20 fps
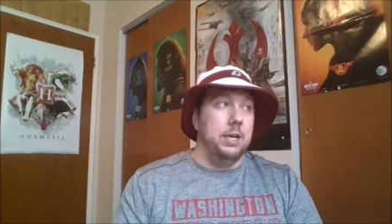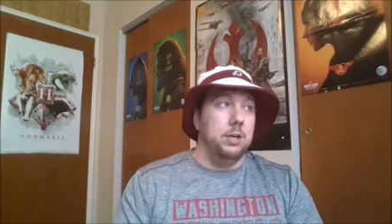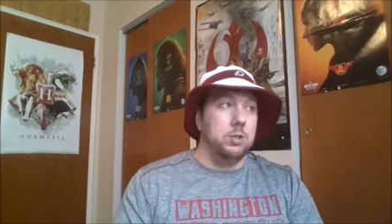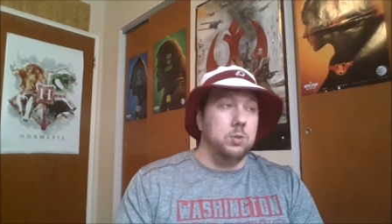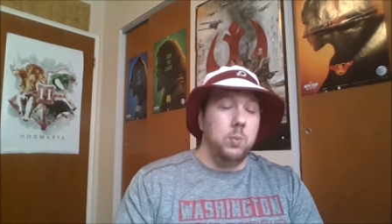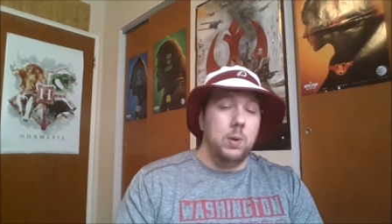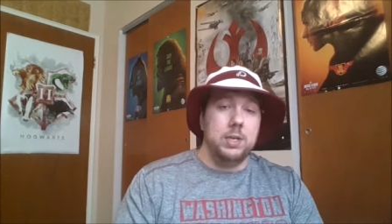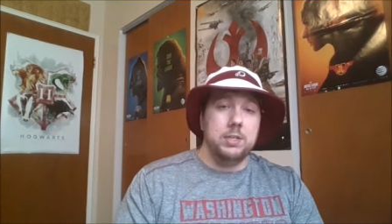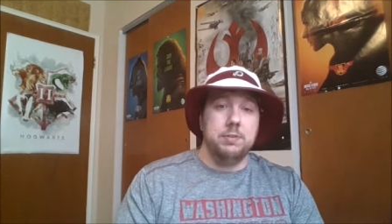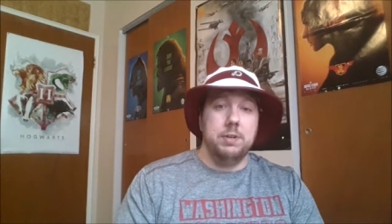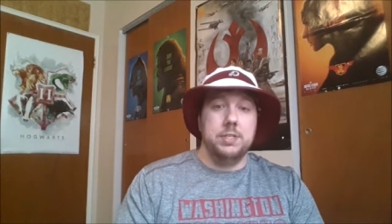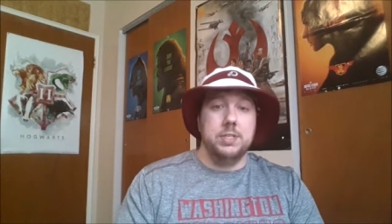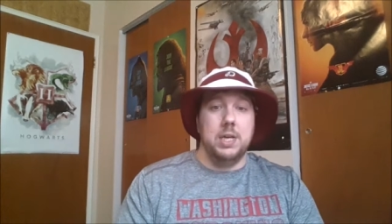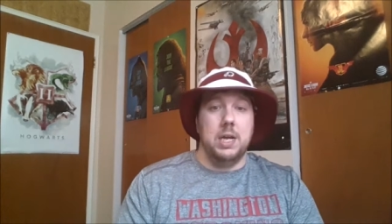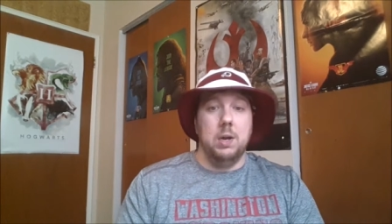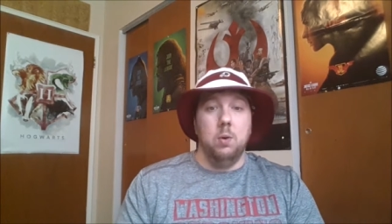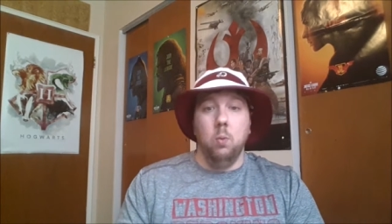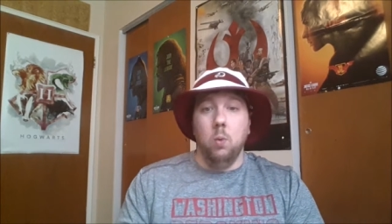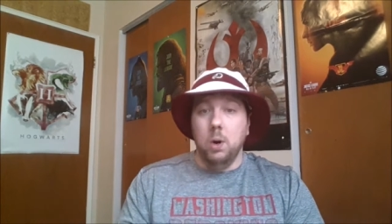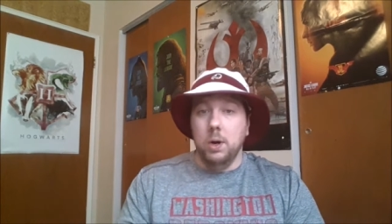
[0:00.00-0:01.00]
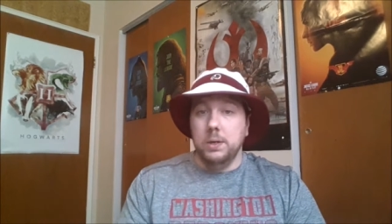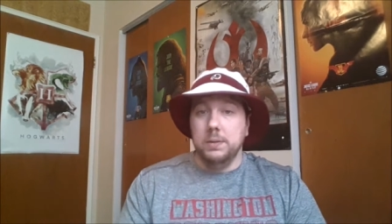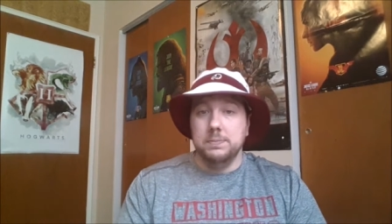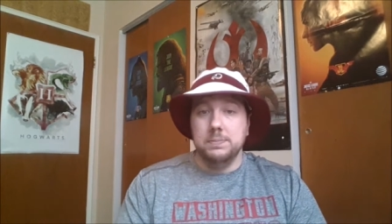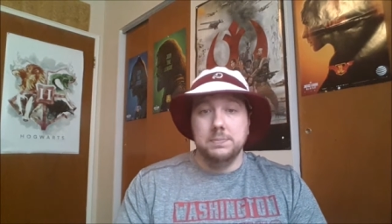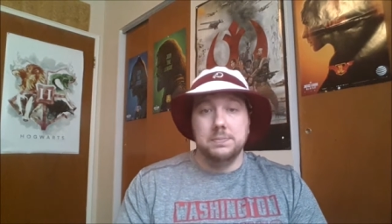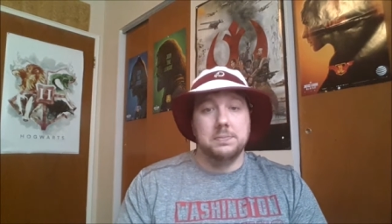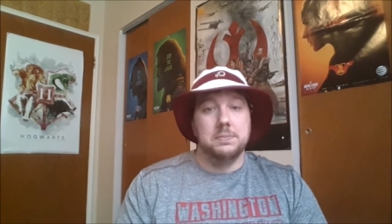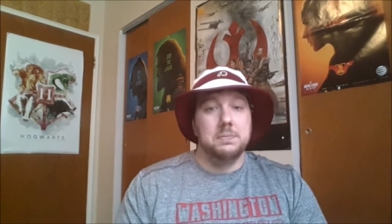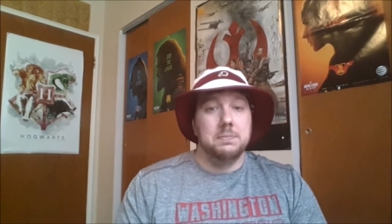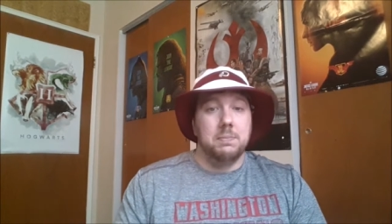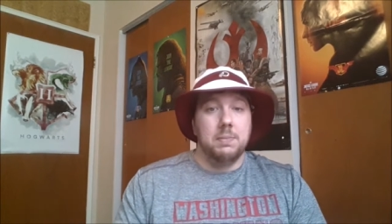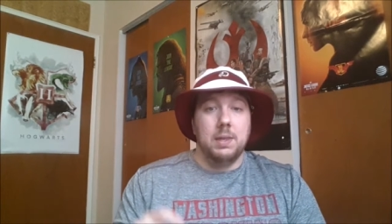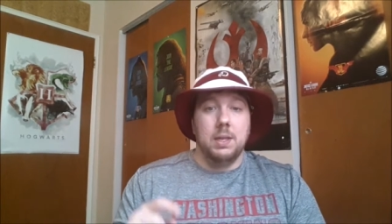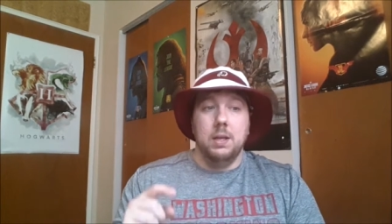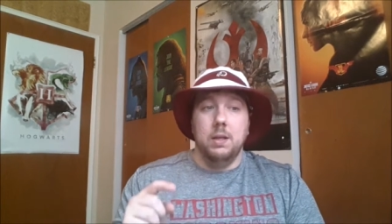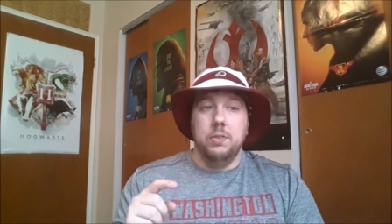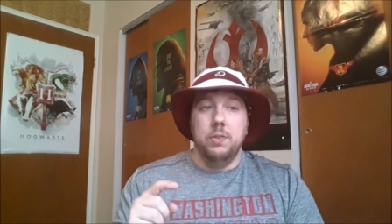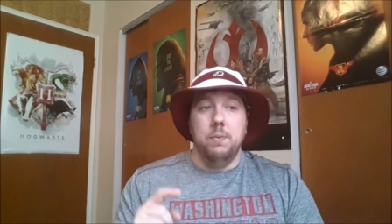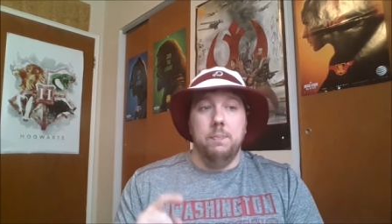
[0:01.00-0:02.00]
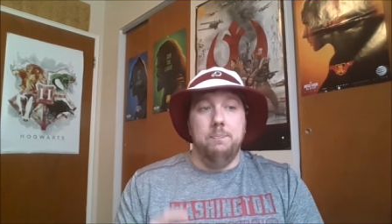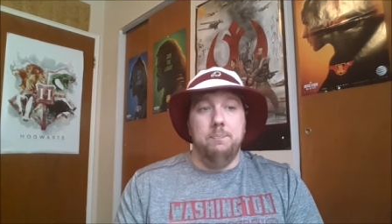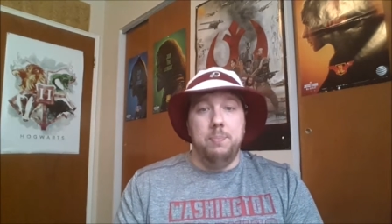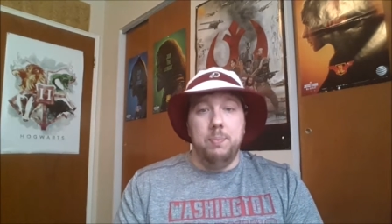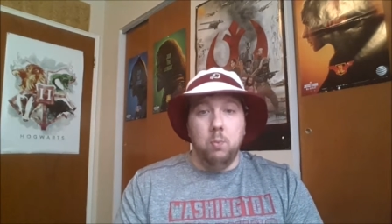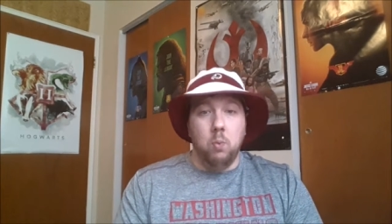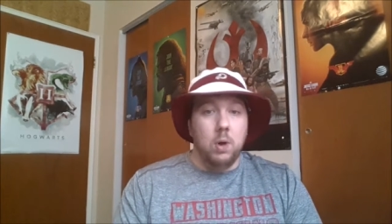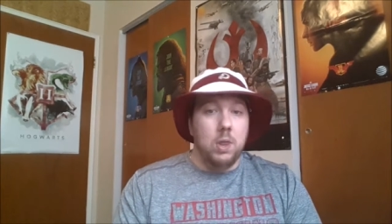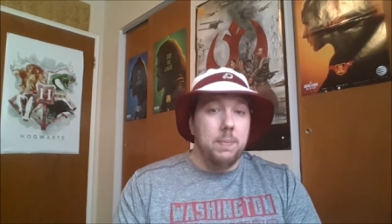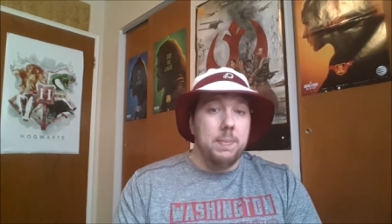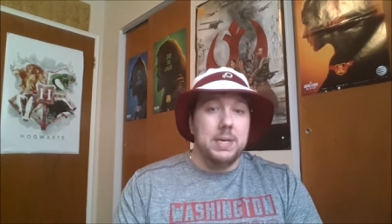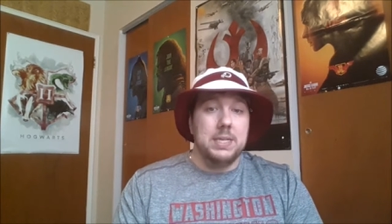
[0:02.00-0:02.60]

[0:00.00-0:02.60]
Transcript: Here's why it's a great signing. One of